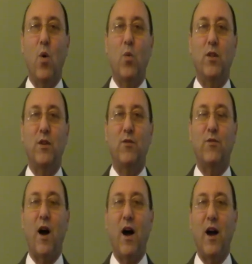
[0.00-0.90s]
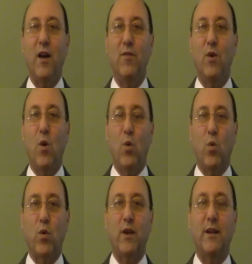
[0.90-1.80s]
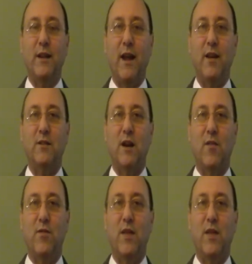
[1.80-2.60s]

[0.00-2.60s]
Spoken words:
within 5 working days of